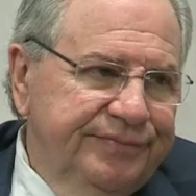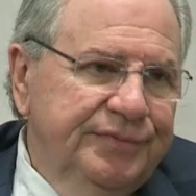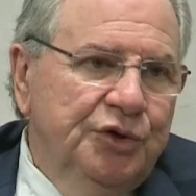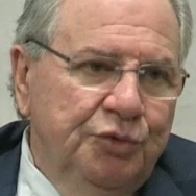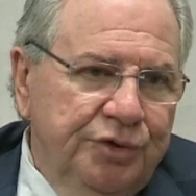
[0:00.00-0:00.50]

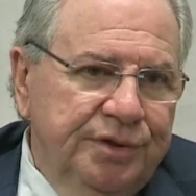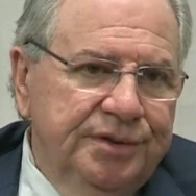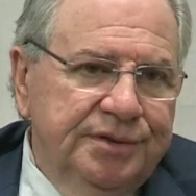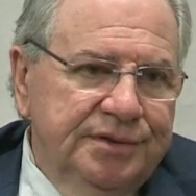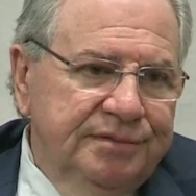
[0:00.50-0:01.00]

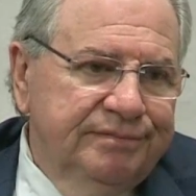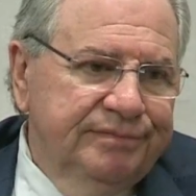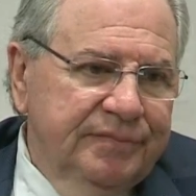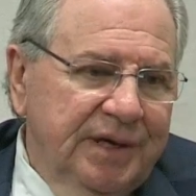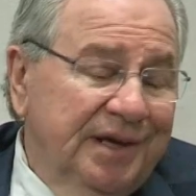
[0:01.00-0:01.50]
union, and
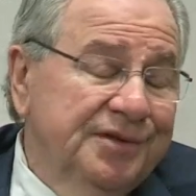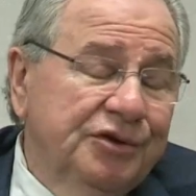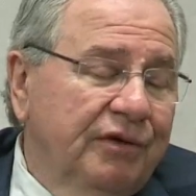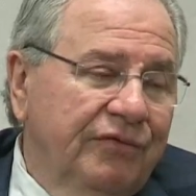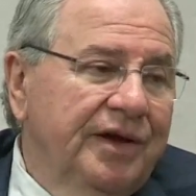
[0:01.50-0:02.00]
I guess
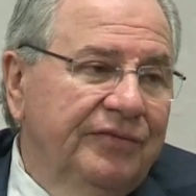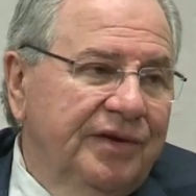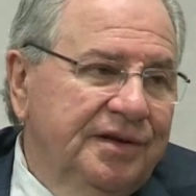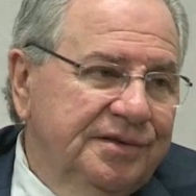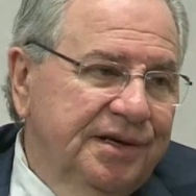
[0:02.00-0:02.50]
all
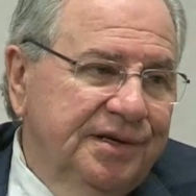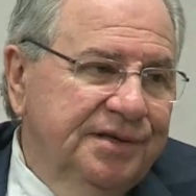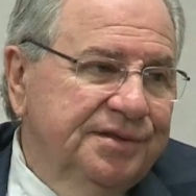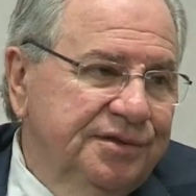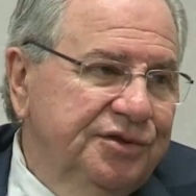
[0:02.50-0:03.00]
firefighters, I
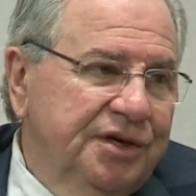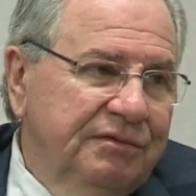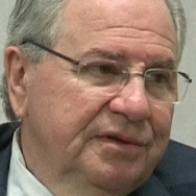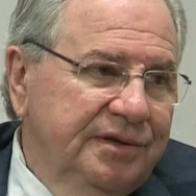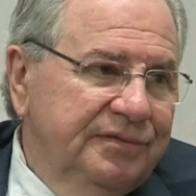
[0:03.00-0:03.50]
guess in
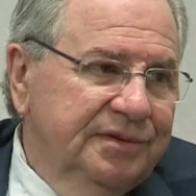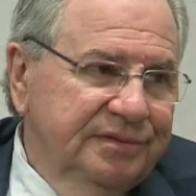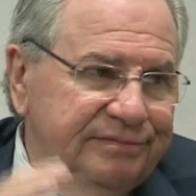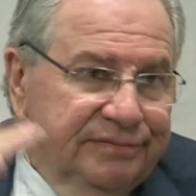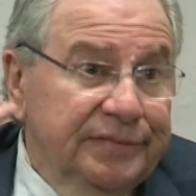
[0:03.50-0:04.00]
general, even
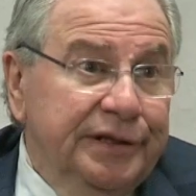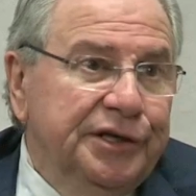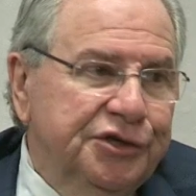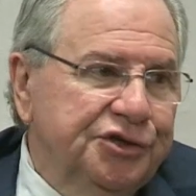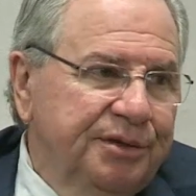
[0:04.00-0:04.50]
the
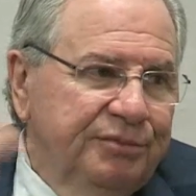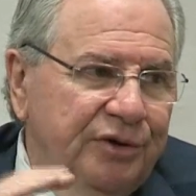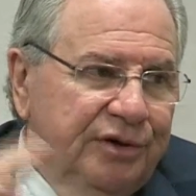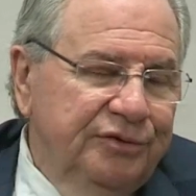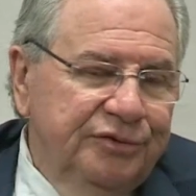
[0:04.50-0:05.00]
leadership,
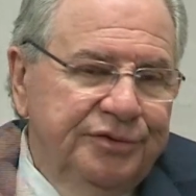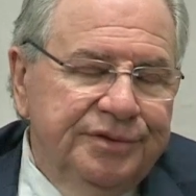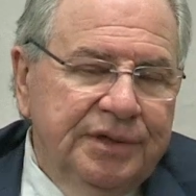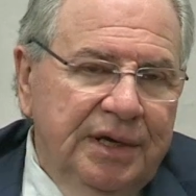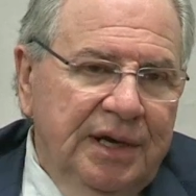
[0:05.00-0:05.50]
non-union,
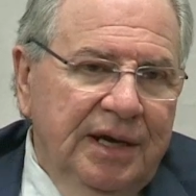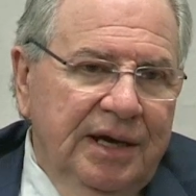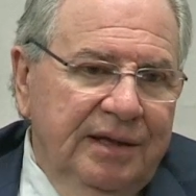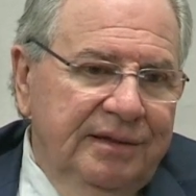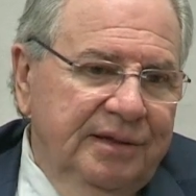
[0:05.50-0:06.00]

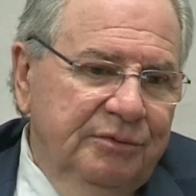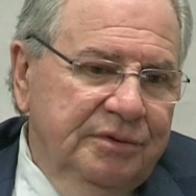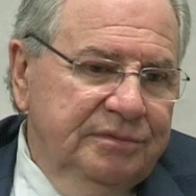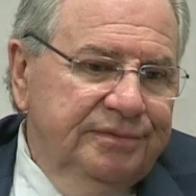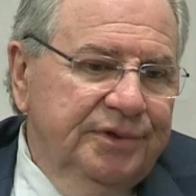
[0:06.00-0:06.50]
I think were
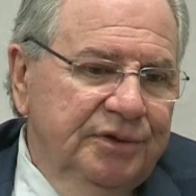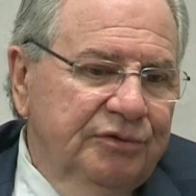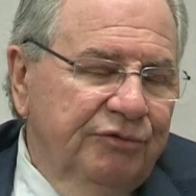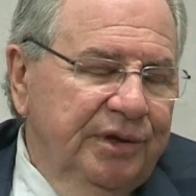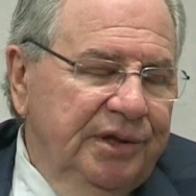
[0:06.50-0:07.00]

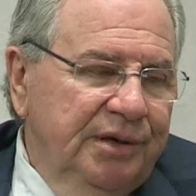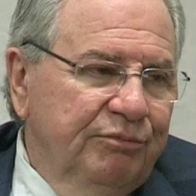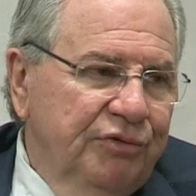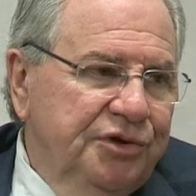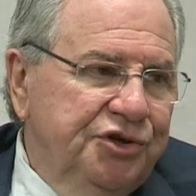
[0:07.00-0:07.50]
greatly
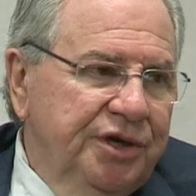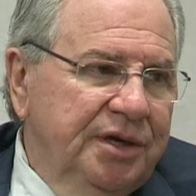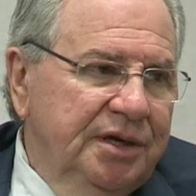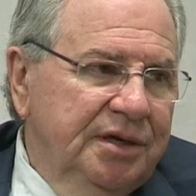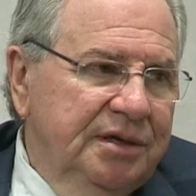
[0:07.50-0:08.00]

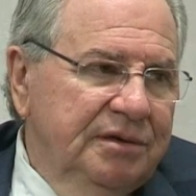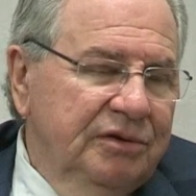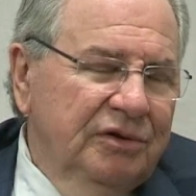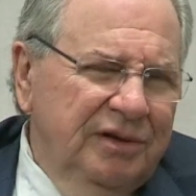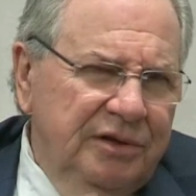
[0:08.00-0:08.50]
appreciated.
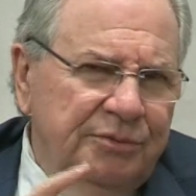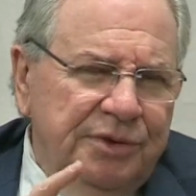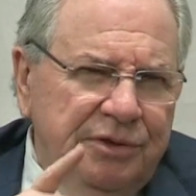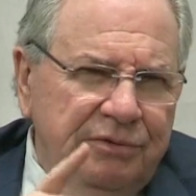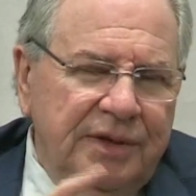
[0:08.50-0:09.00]
Not only did we
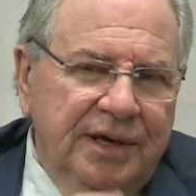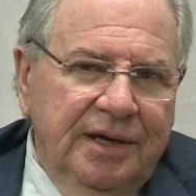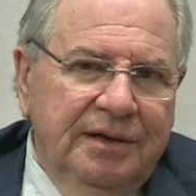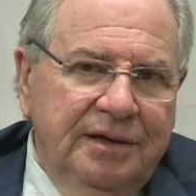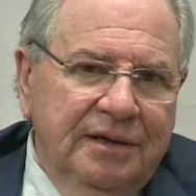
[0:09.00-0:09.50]
do
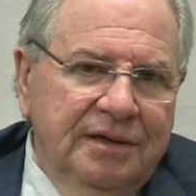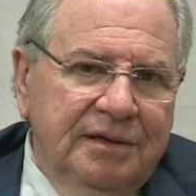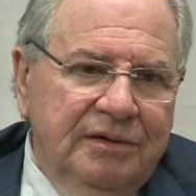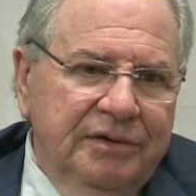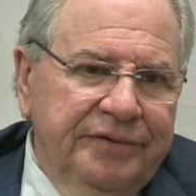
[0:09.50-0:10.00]
that,
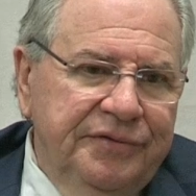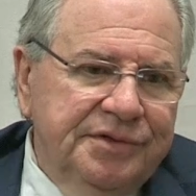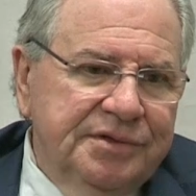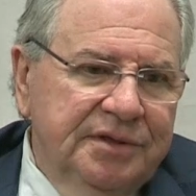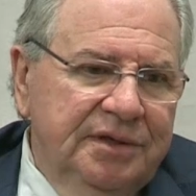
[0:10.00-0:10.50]

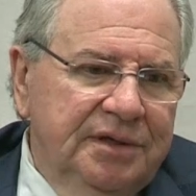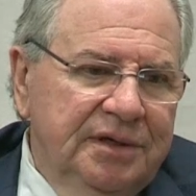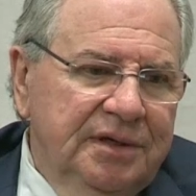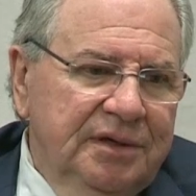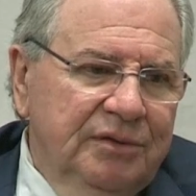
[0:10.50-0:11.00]
obviously,
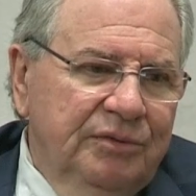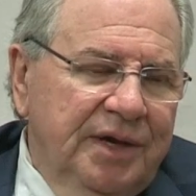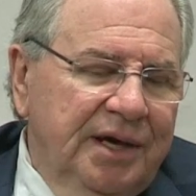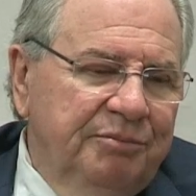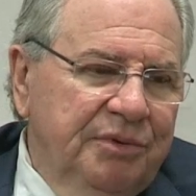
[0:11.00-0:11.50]
what
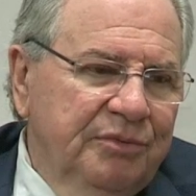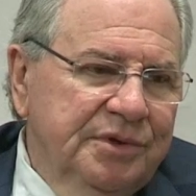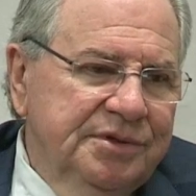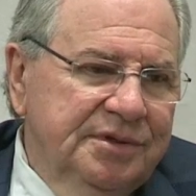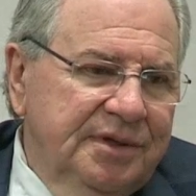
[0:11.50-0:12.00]
happened
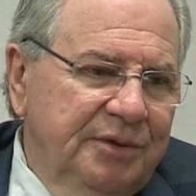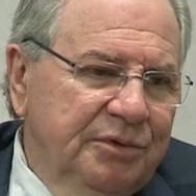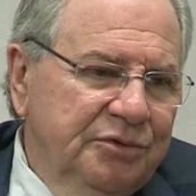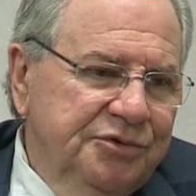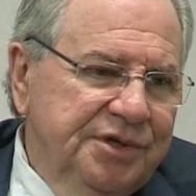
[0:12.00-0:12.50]
was that they were
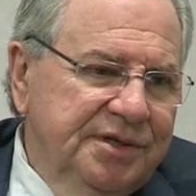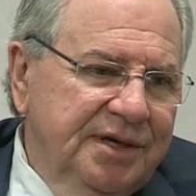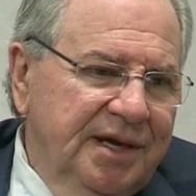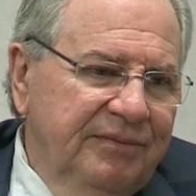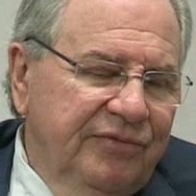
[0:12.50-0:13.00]
losing
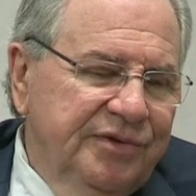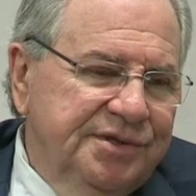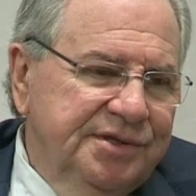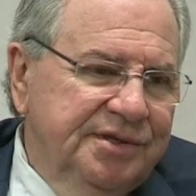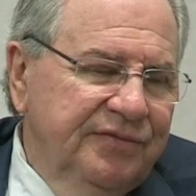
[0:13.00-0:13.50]
time. For
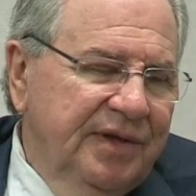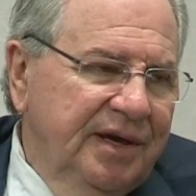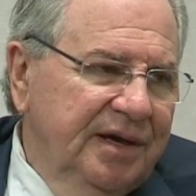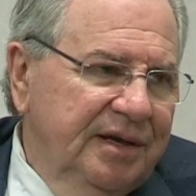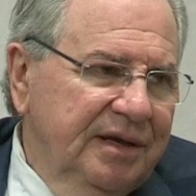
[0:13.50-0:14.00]
instance, if they
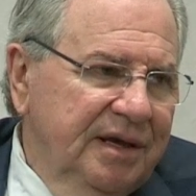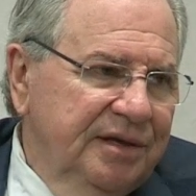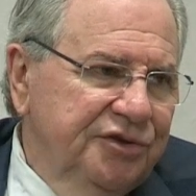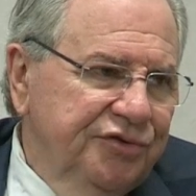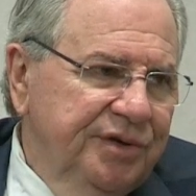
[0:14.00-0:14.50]
had to
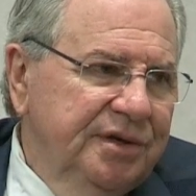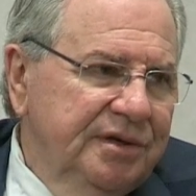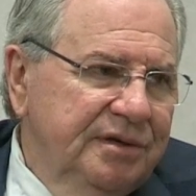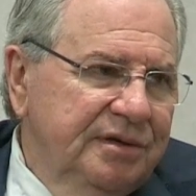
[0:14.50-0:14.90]
get treated,